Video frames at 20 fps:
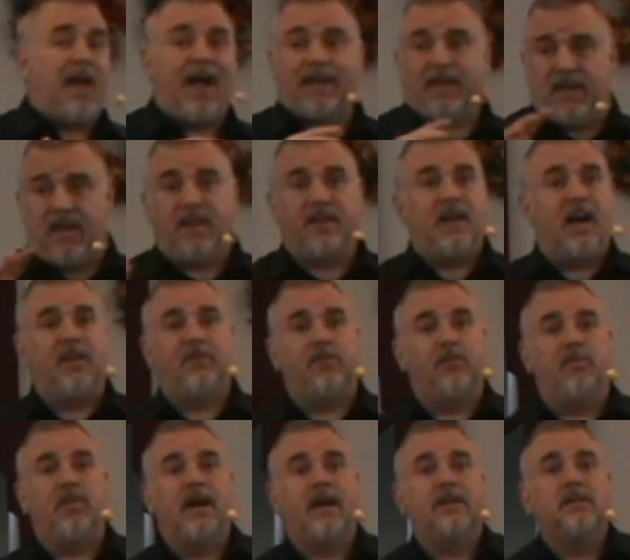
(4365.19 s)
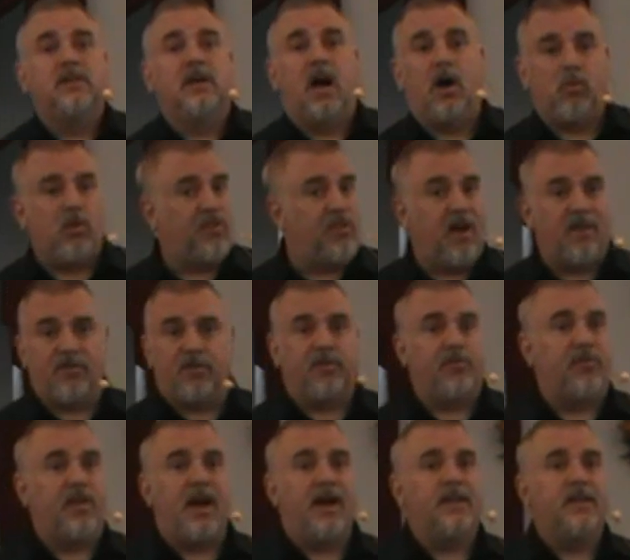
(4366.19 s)
cannot do that. I will never do
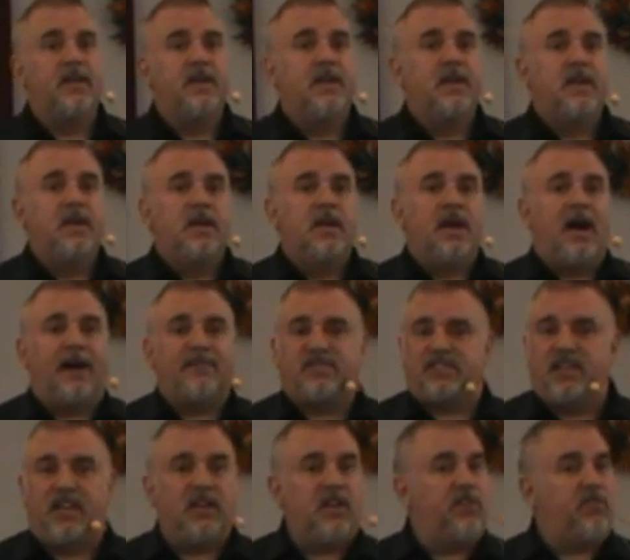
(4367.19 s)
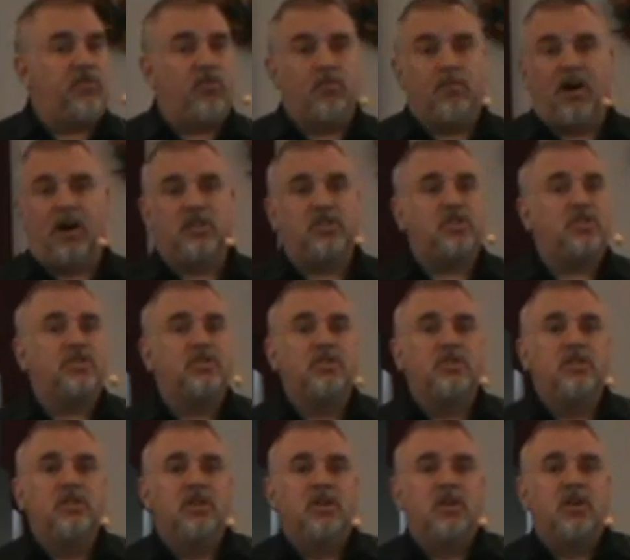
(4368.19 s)
that. I've seen it too much.
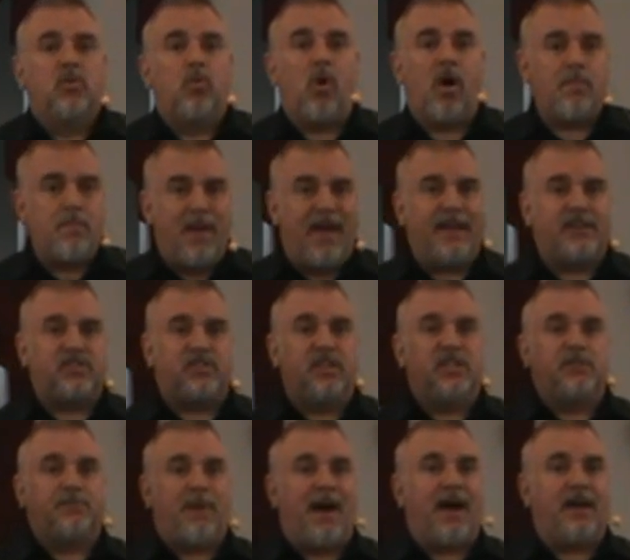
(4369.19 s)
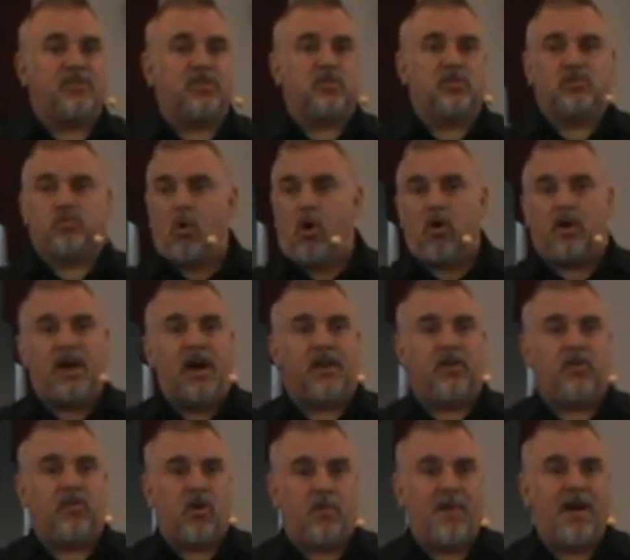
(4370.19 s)
What makes these pastors walk out
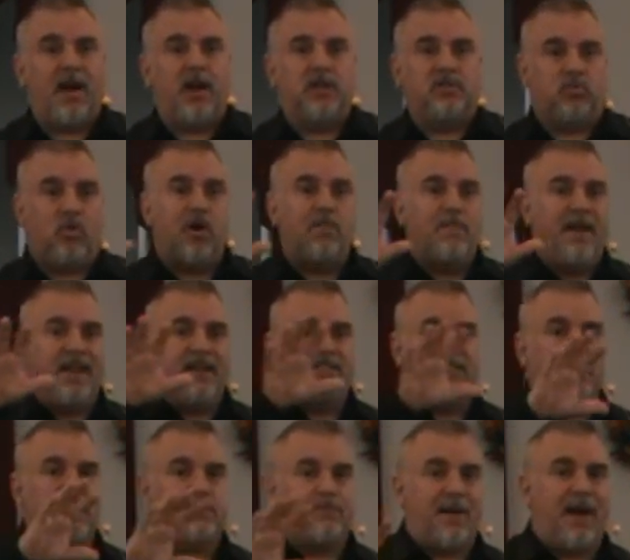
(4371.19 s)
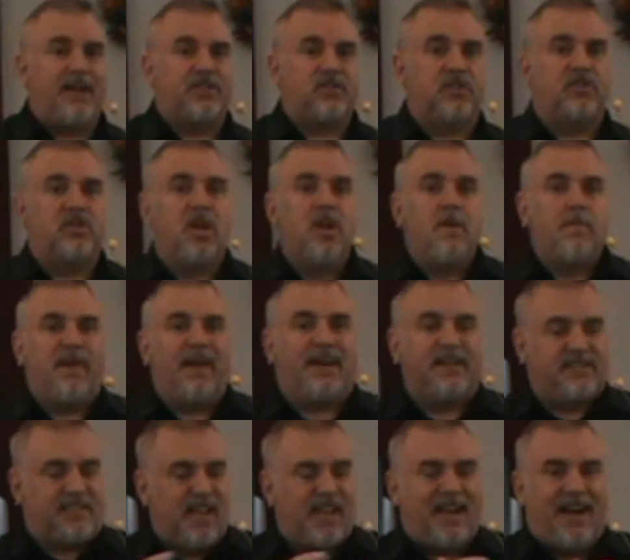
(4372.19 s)
on their marriage? What makes these pastors?
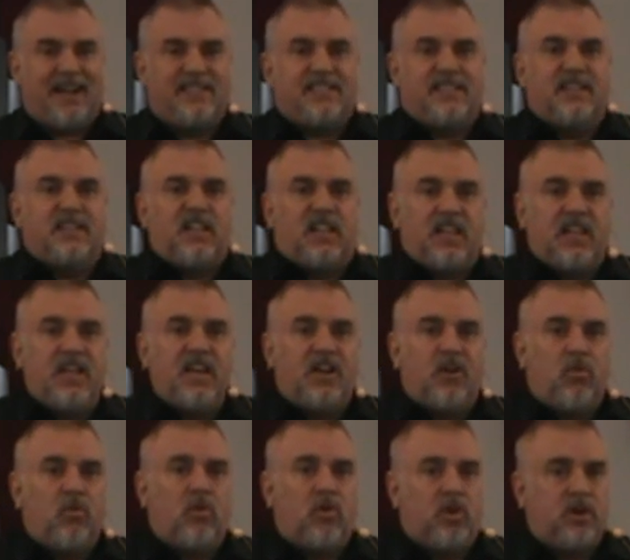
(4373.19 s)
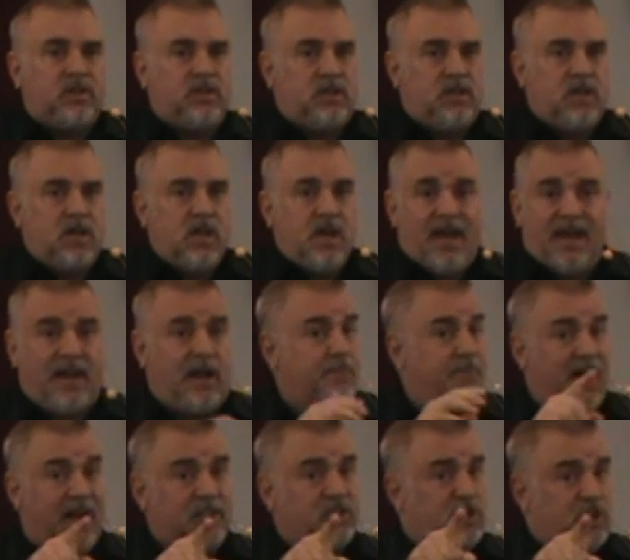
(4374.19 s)
Because they got to cling on. And I'm
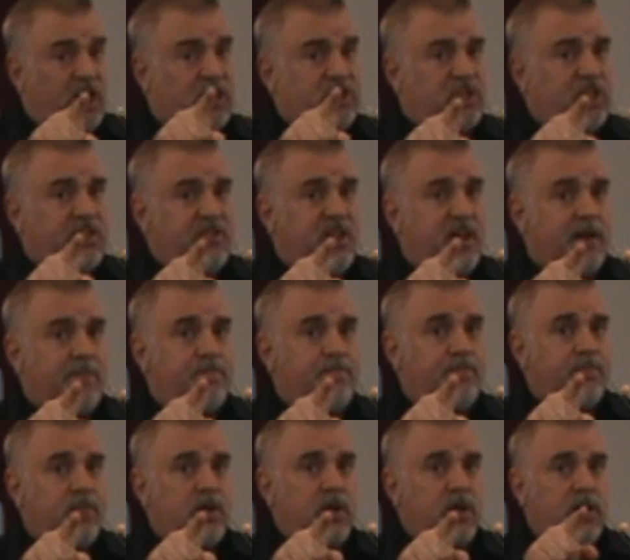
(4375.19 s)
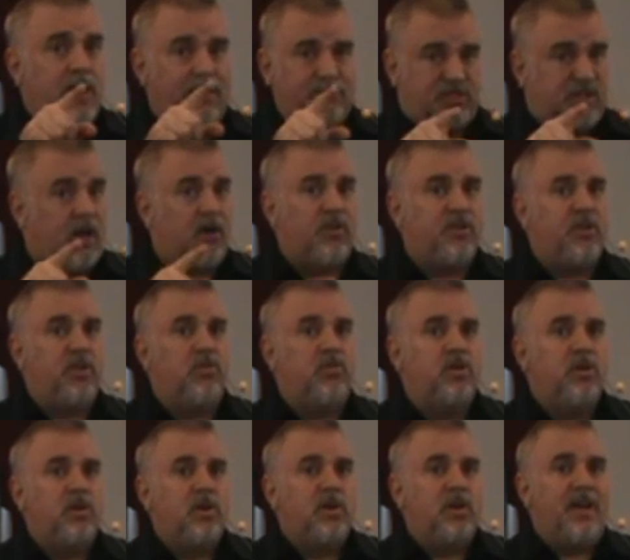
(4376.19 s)
not judging them. I'm telling
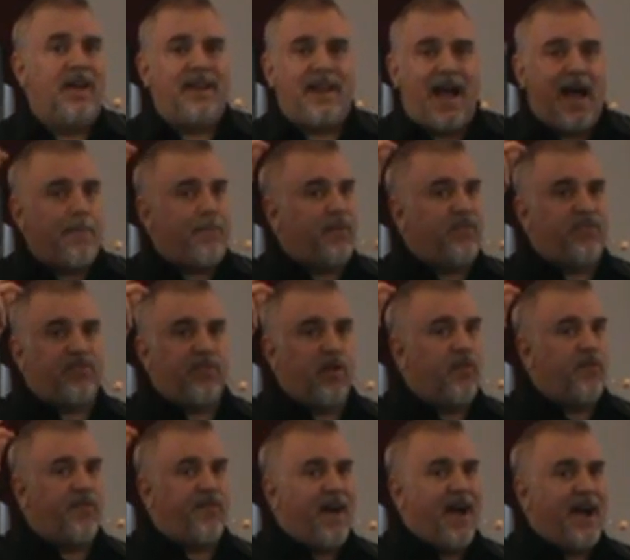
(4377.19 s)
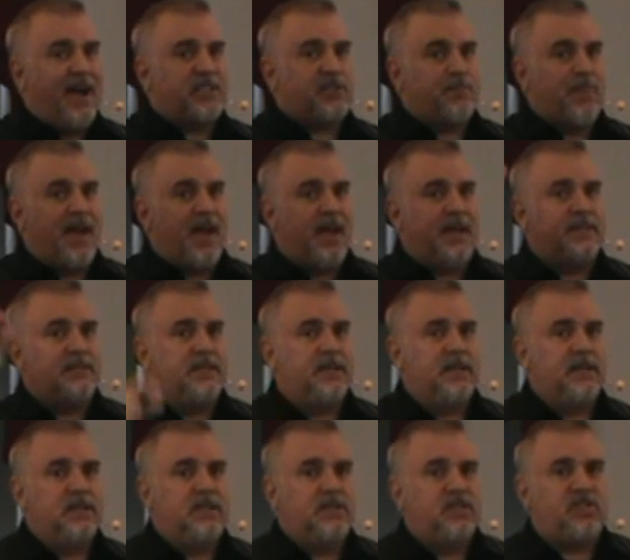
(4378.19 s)
you, it happens so fast,
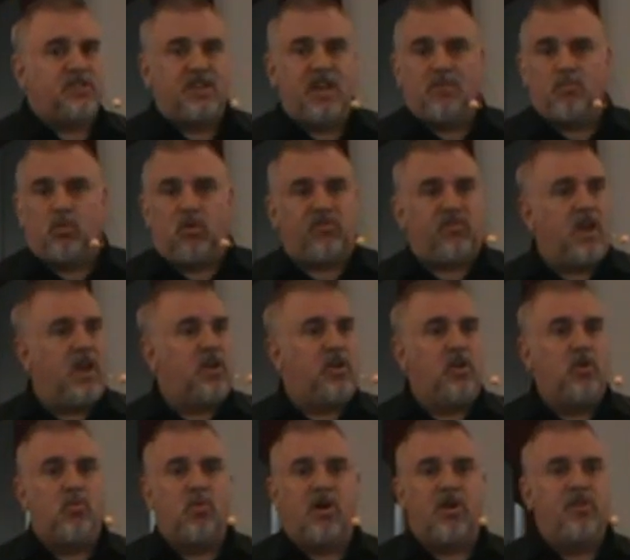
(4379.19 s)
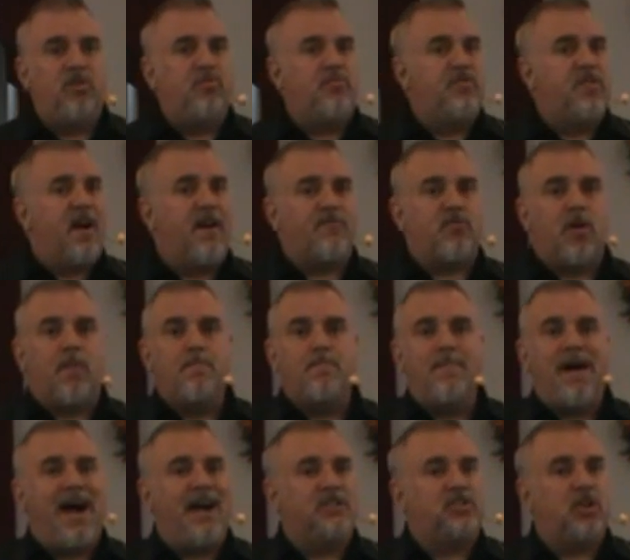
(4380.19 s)
man. Sin will take you where you never
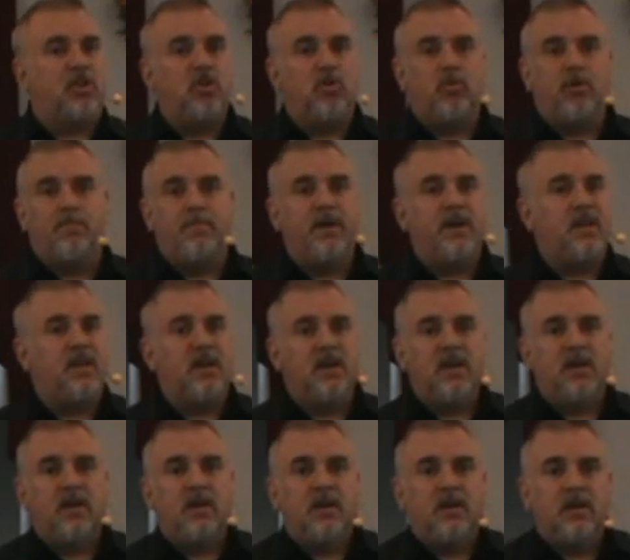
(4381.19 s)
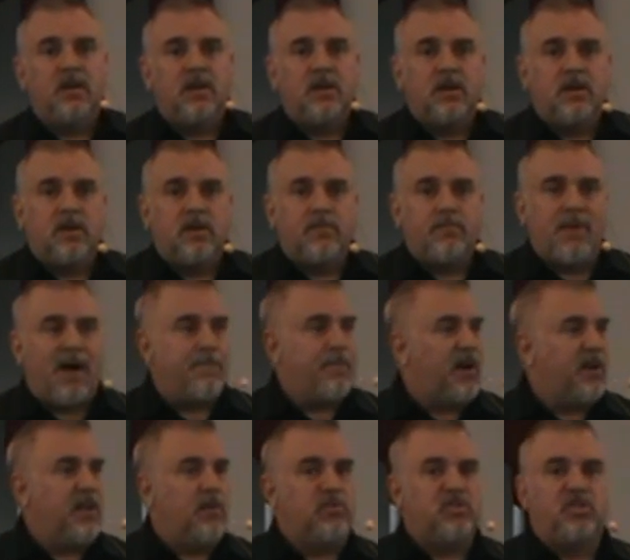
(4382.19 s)
imagined you would be. My
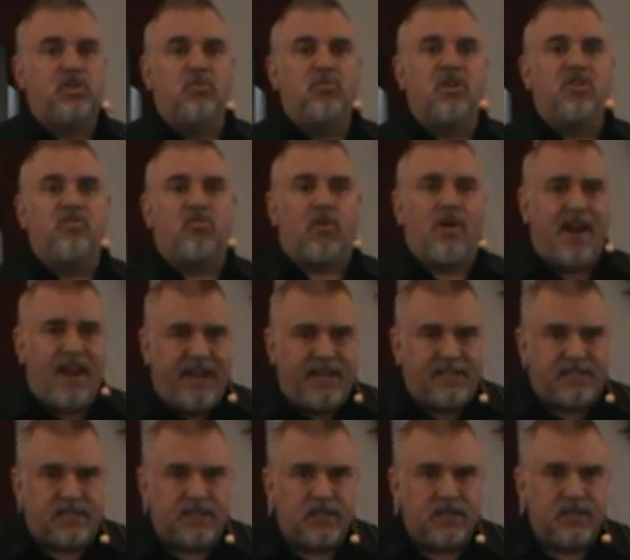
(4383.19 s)
buddy was doing great.